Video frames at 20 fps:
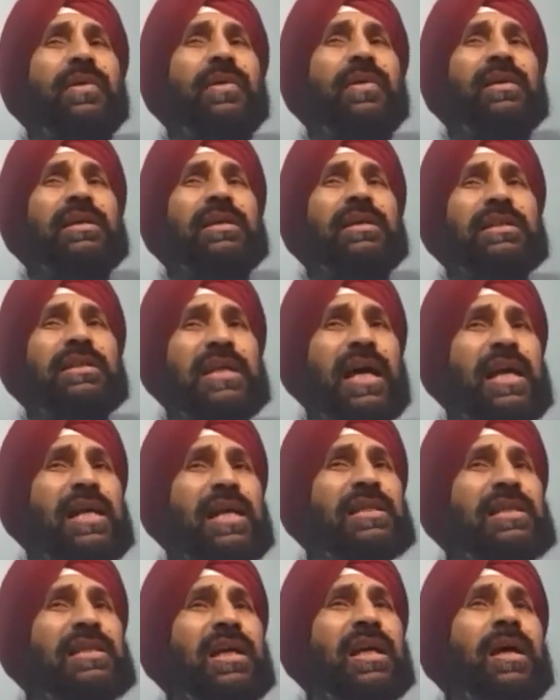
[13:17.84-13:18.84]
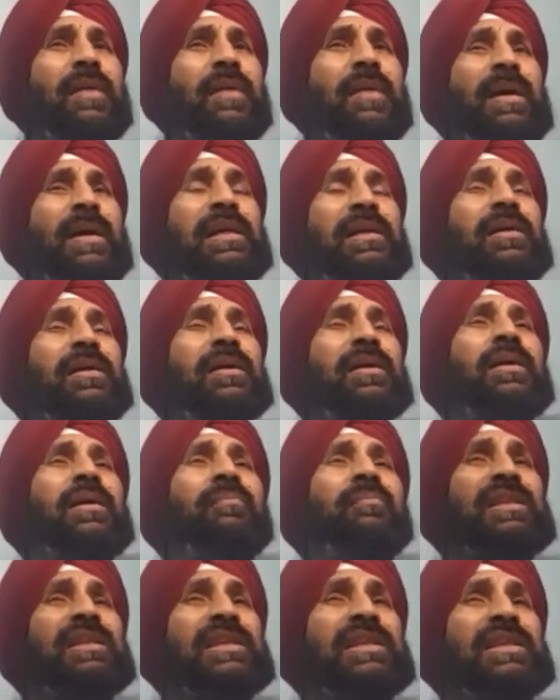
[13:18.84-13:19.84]
issues and our concerns,
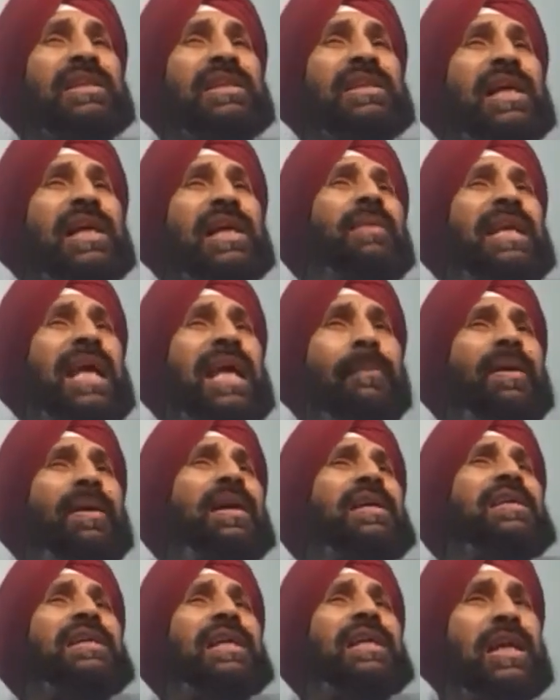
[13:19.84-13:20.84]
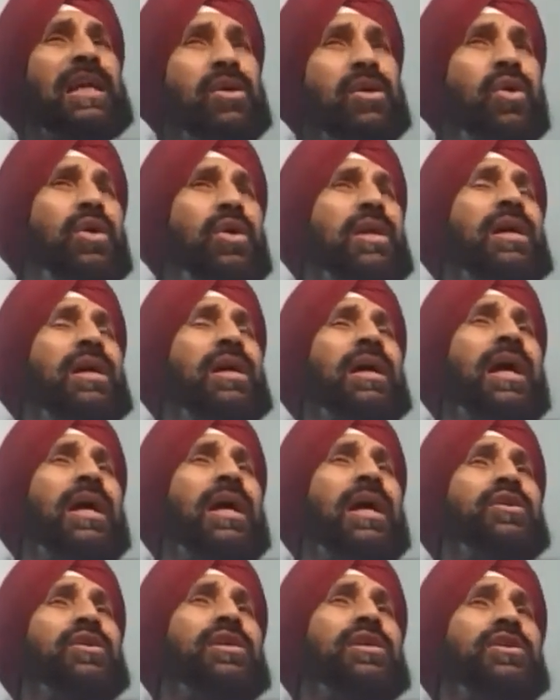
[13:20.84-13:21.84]
but we think what happened is really
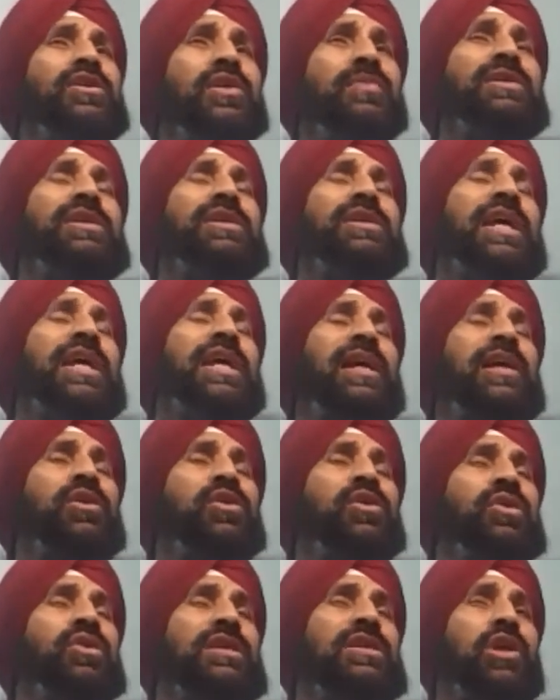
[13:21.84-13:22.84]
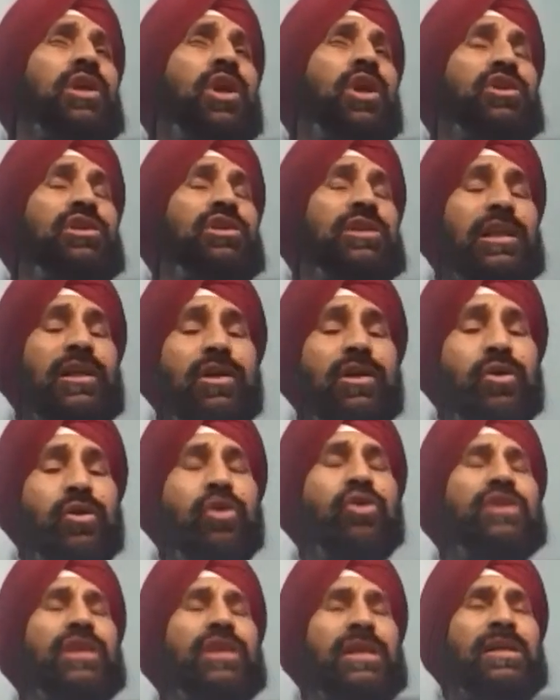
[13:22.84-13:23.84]
good and it should be taken to its
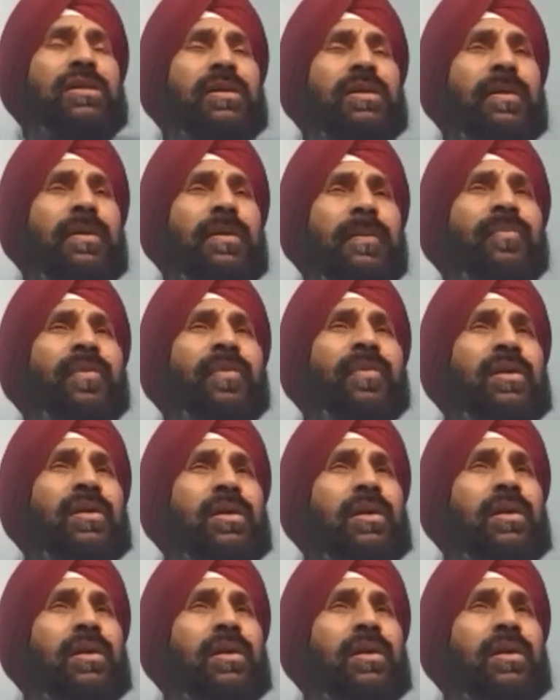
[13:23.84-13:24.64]
logical conclusion.